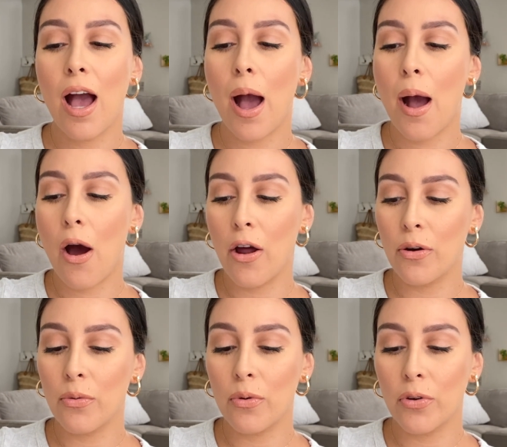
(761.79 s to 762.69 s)

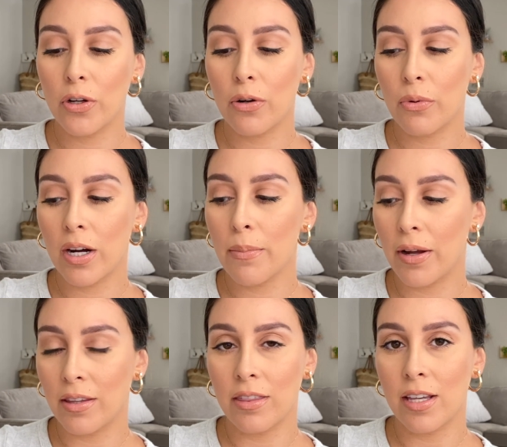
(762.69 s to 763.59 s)

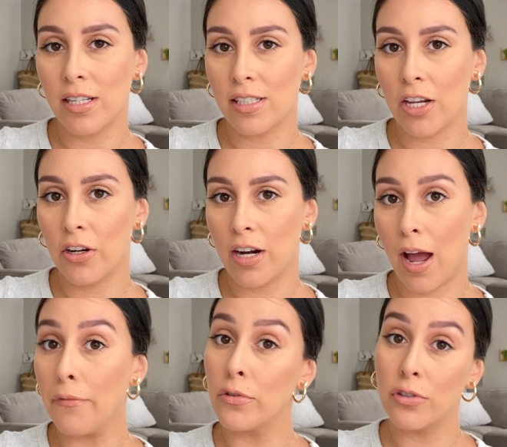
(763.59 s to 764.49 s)
about the things that you're gonna
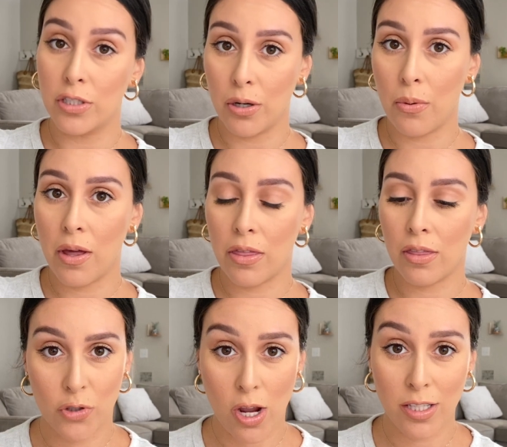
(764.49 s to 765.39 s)
have to deal with.
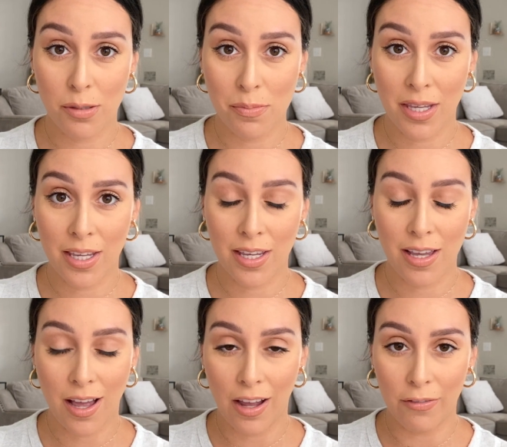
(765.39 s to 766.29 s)
Trust me,
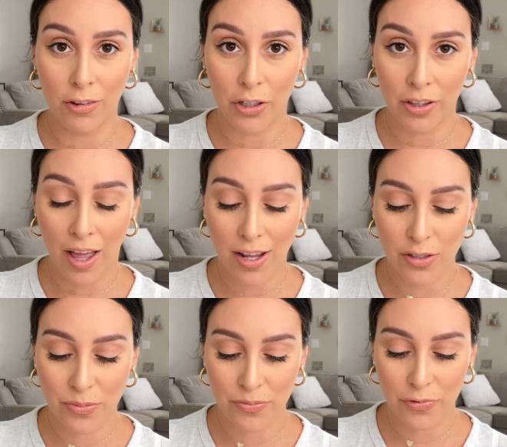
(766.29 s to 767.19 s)
I've learned
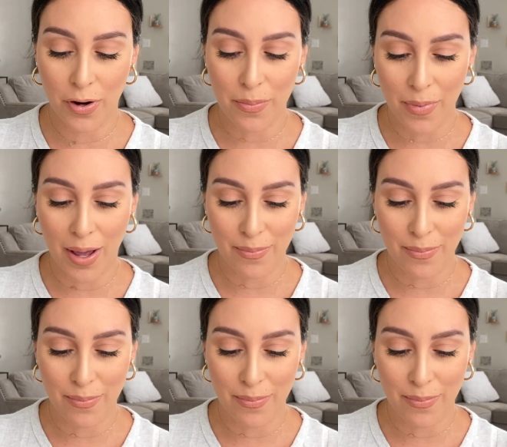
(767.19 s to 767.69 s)
that from my